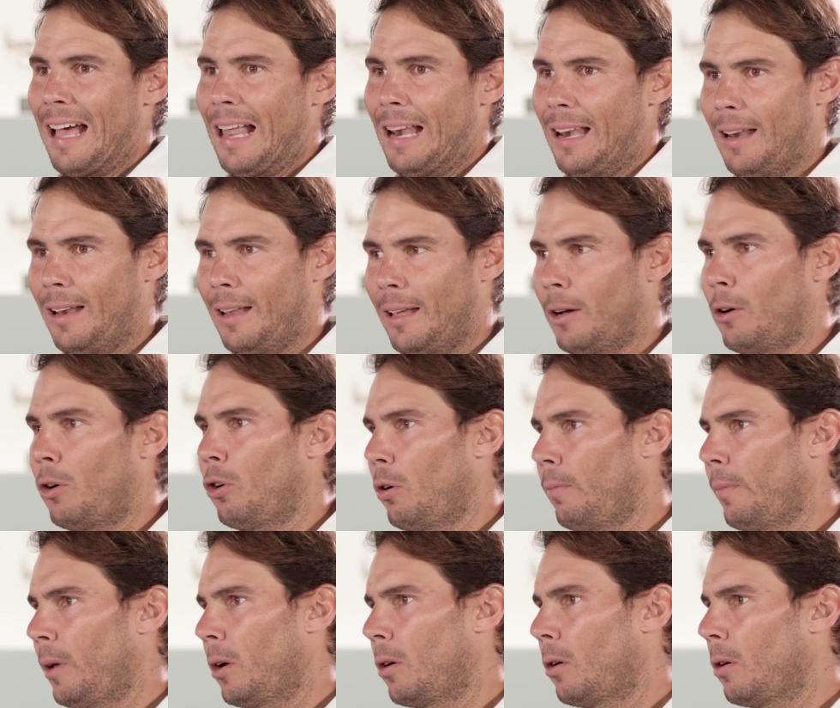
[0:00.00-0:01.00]
And
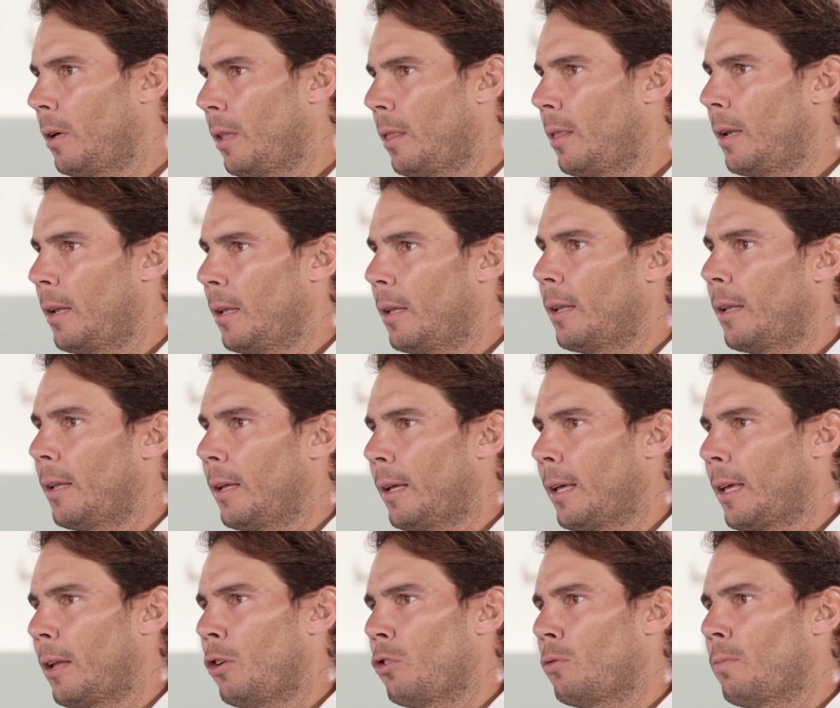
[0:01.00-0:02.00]
also
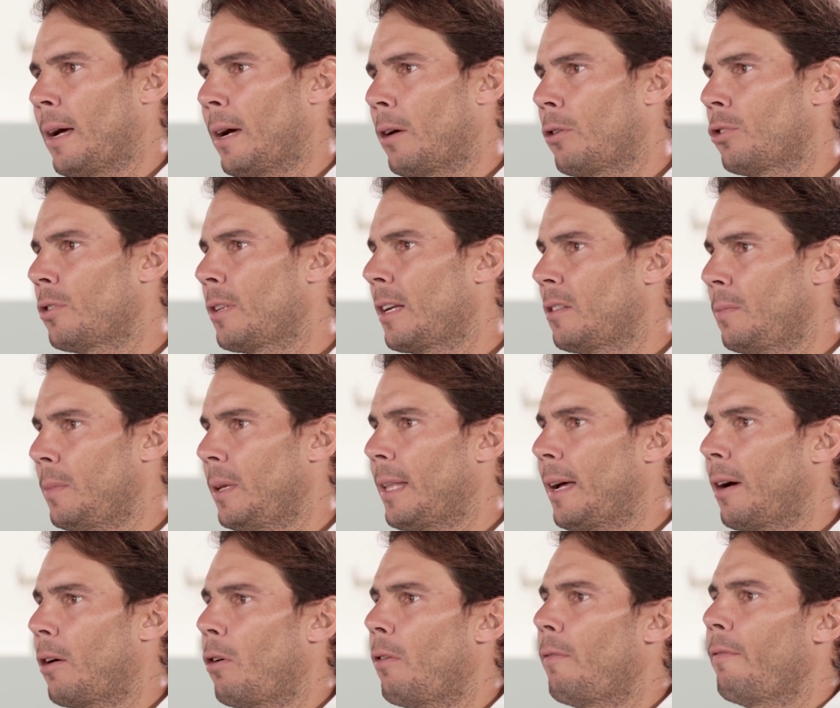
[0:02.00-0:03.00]
real
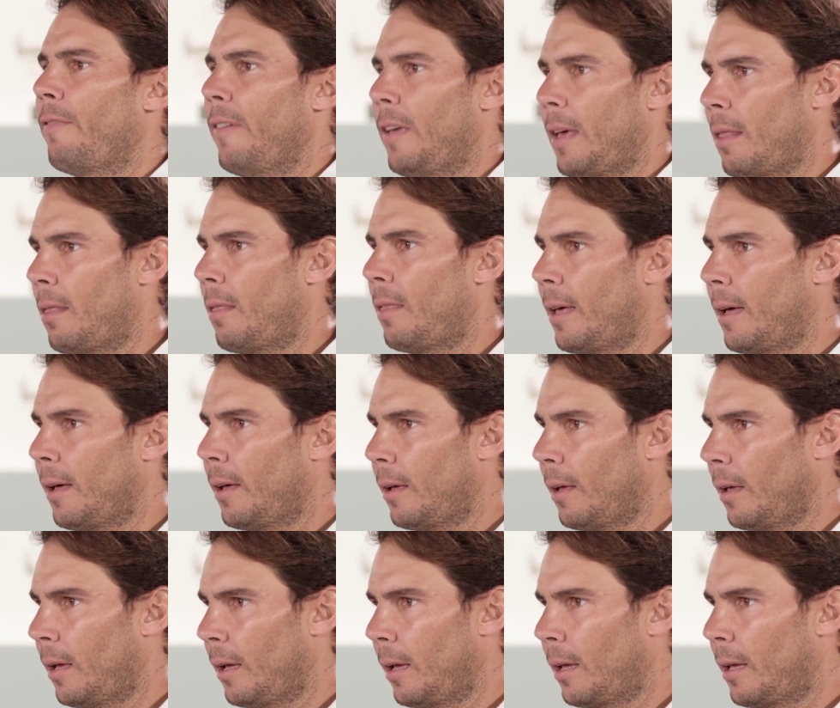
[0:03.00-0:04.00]
economic backing,
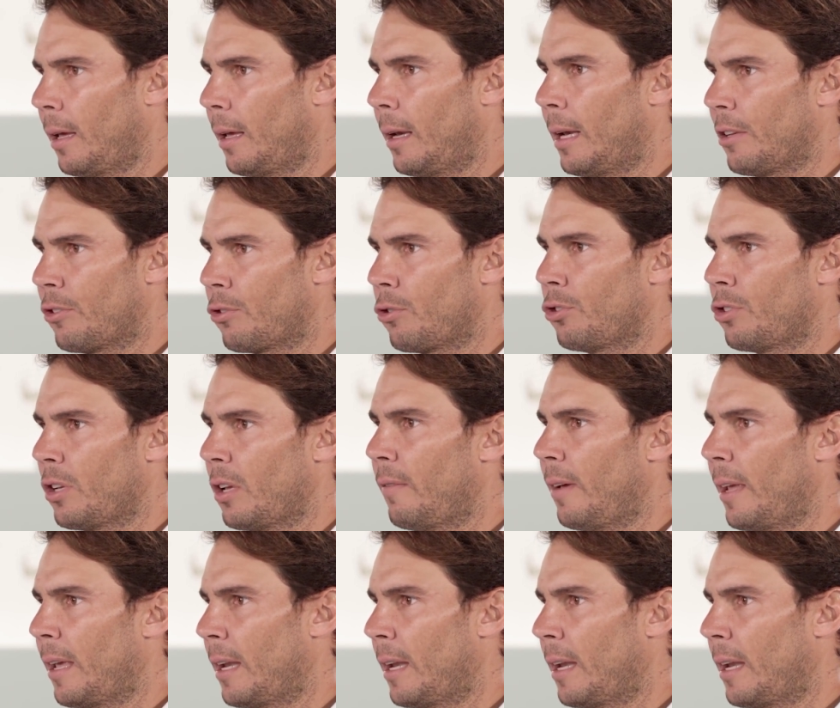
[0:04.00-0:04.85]
that banks